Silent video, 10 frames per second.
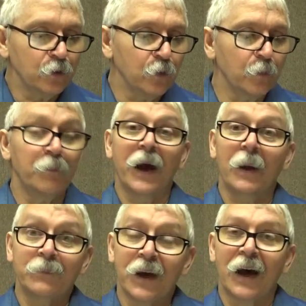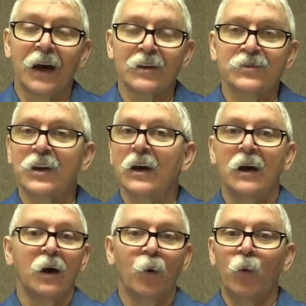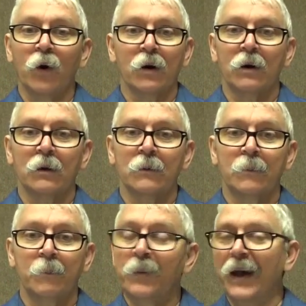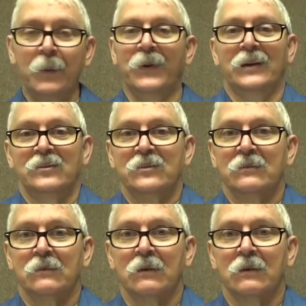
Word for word: who were baptized were babies.